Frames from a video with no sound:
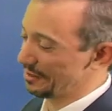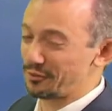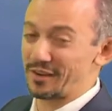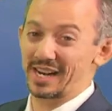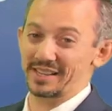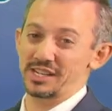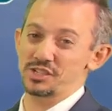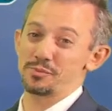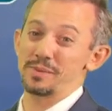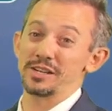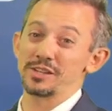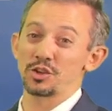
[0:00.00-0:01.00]
In fact, they should
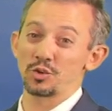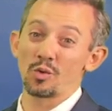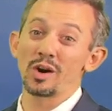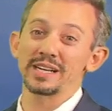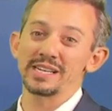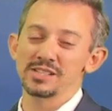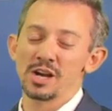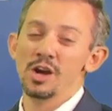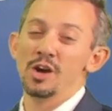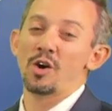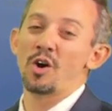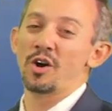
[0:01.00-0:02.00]
be in the 20s
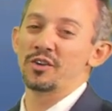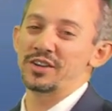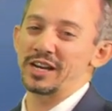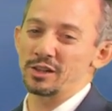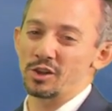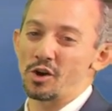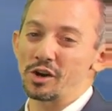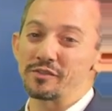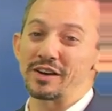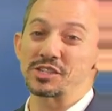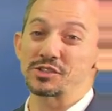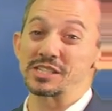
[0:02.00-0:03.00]
all day long,
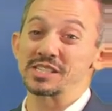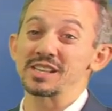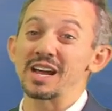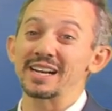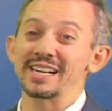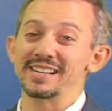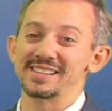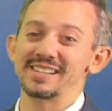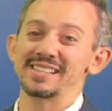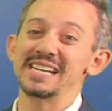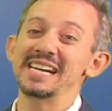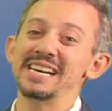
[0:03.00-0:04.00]
eventually sliding into
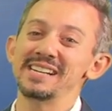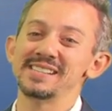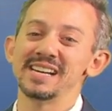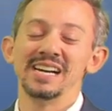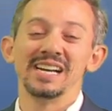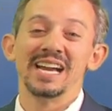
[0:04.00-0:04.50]
the teens.